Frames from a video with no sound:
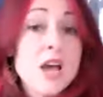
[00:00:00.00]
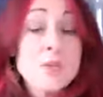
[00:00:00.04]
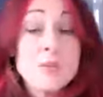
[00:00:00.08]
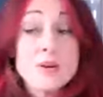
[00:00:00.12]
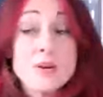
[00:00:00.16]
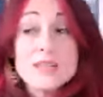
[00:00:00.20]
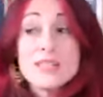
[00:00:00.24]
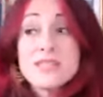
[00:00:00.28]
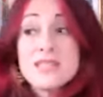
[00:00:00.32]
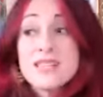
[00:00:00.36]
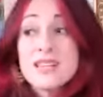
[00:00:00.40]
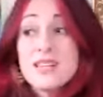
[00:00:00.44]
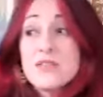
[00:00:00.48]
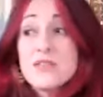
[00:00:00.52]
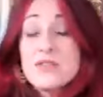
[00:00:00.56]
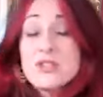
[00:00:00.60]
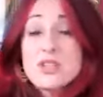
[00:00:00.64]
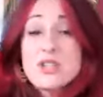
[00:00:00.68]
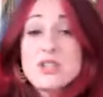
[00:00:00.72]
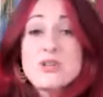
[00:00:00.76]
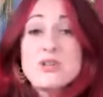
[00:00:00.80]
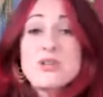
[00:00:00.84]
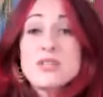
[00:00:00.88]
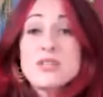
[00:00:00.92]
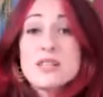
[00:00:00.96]
But instead of
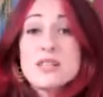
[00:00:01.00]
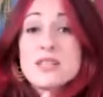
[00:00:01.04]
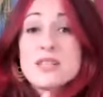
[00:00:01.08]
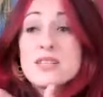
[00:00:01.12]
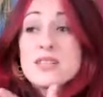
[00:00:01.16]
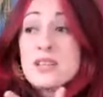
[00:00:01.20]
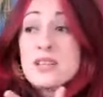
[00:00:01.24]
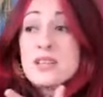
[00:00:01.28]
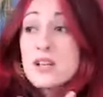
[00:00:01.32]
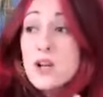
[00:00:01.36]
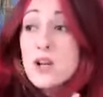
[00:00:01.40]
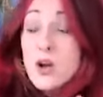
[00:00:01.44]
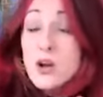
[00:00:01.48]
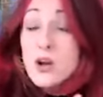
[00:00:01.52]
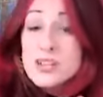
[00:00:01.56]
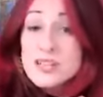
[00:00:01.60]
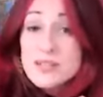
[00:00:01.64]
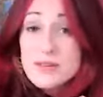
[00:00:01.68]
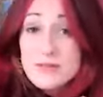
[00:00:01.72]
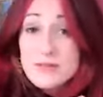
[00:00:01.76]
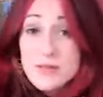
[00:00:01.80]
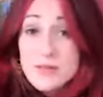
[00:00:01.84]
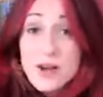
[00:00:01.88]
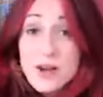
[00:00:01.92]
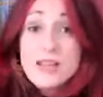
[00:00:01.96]
choosing to
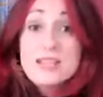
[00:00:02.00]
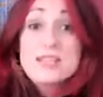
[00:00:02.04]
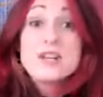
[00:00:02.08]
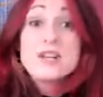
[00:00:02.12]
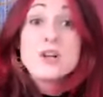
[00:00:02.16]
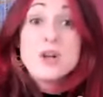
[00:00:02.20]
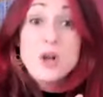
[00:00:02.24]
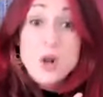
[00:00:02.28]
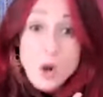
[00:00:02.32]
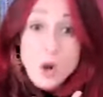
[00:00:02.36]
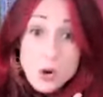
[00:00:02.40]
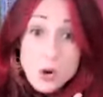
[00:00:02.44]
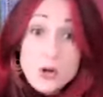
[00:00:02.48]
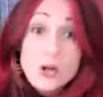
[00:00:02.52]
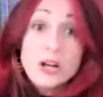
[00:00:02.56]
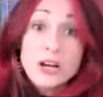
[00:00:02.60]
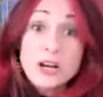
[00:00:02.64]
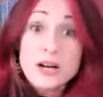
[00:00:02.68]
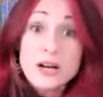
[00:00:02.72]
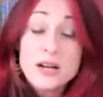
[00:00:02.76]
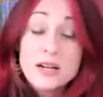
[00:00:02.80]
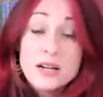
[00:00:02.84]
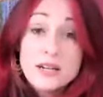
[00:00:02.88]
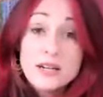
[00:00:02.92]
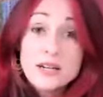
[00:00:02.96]
divide and
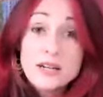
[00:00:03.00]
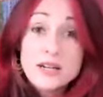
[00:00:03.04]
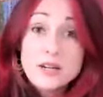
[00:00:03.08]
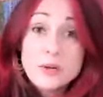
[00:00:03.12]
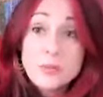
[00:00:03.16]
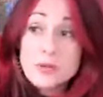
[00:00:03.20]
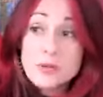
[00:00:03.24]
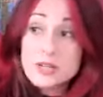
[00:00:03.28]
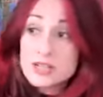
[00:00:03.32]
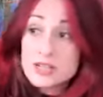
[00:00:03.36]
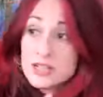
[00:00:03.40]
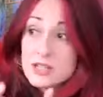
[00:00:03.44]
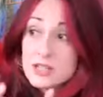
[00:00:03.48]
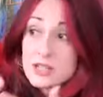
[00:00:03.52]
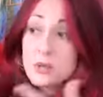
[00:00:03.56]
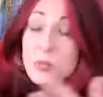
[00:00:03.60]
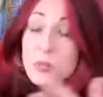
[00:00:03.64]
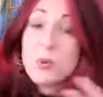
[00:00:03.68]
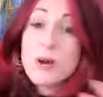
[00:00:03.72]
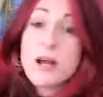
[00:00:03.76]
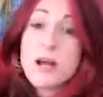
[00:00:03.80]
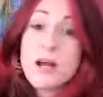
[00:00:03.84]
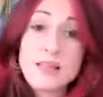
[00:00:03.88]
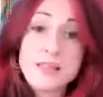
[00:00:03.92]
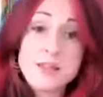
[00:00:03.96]
conquer, which is the
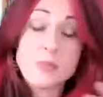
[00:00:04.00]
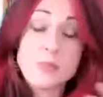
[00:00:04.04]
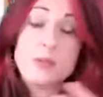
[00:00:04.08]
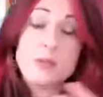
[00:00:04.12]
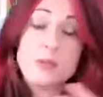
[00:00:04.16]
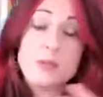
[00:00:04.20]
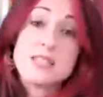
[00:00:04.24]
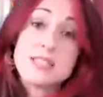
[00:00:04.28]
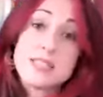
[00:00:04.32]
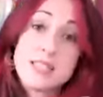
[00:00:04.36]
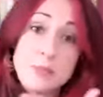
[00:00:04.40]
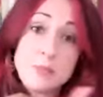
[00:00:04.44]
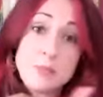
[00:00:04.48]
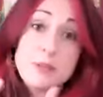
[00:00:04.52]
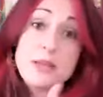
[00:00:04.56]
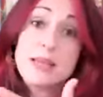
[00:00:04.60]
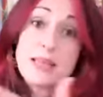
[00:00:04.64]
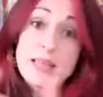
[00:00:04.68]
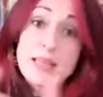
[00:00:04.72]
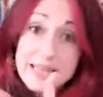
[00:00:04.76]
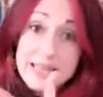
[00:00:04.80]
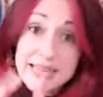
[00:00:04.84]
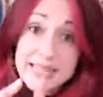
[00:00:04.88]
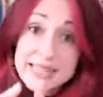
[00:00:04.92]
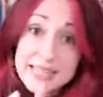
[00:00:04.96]
way that we
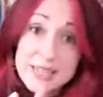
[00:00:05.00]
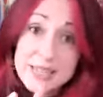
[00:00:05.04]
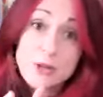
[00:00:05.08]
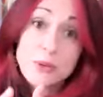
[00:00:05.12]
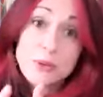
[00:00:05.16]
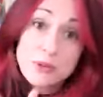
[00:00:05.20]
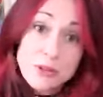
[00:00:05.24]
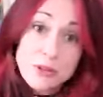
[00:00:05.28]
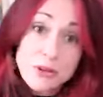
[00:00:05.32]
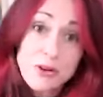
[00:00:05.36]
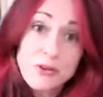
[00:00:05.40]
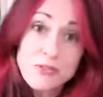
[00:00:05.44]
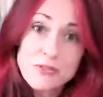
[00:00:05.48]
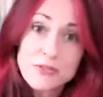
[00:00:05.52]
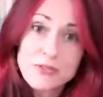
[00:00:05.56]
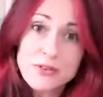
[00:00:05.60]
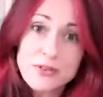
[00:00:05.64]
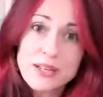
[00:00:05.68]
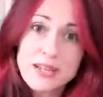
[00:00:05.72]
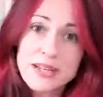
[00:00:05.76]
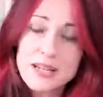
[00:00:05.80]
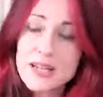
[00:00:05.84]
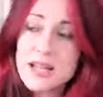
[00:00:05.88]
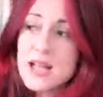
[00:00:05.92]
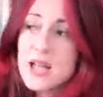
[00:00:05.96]
typically deal with
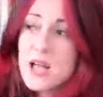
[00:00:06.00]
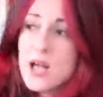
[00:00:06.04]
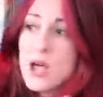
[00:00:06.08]
conflict,